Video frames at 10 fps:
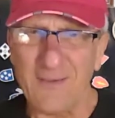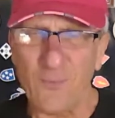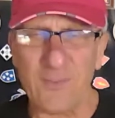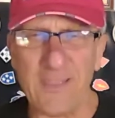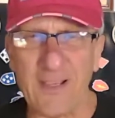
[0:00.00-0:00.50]

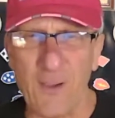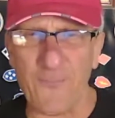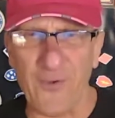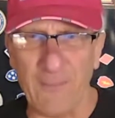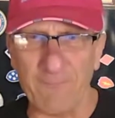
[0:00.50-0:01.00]
Where'd that come
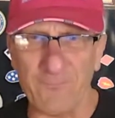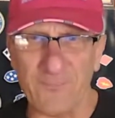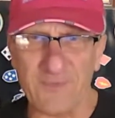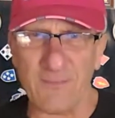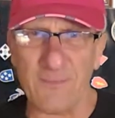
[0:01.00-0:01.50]
from?
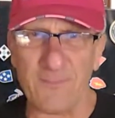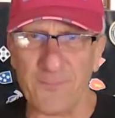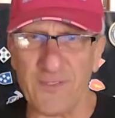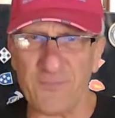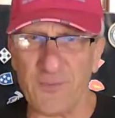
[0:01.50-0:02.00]
Somebody
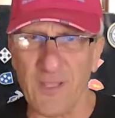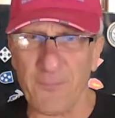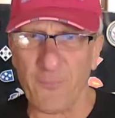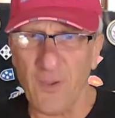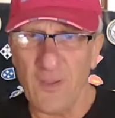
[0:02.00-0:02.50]
please put
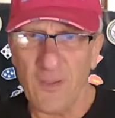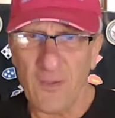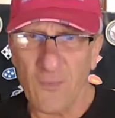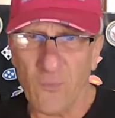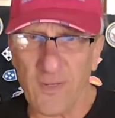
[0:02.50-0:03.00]
up
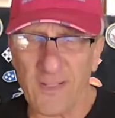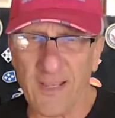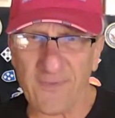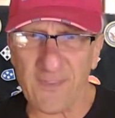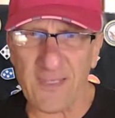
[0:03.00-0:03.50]
where they
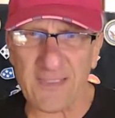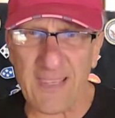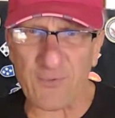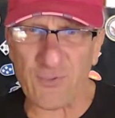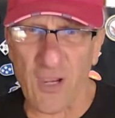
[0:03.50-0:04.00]
got the
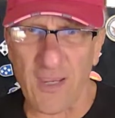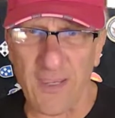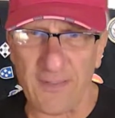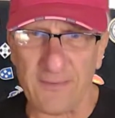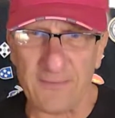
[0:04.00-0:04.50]
nickname
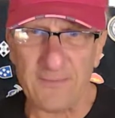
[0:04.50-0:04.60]
Jarhead.